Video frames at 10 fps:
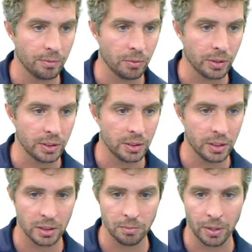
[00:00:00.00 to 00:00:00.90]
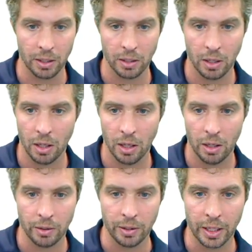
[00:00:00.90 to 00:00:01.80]
0.6, but
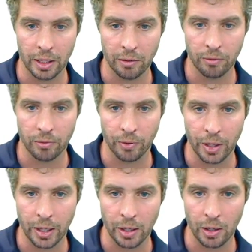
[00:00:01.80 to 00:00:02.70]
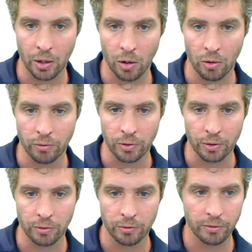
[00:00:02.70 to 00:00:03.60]
negative 3 over
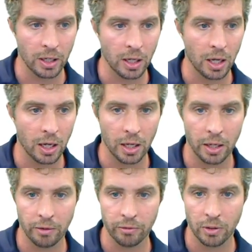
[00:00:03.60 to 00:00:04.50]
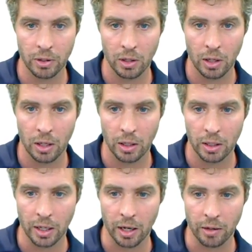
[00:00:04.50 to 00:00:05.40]
5,
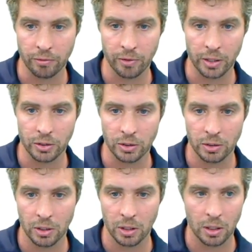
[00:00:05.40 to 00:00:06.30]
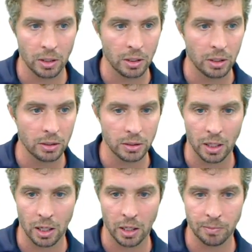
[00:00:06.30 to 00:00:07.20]
get out of the fraction,
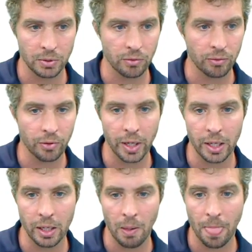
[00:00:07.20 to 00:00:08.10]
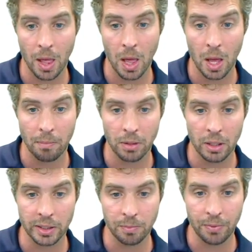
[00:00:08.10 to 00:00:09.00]
times 3
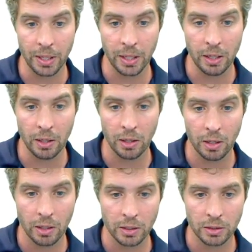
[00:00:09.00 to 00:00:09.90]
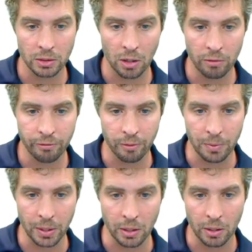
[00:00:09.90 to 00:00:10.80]
plus b, solve for
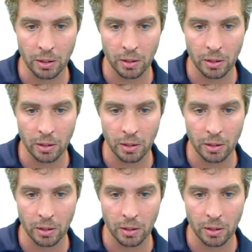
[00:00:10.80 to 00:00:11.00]
b,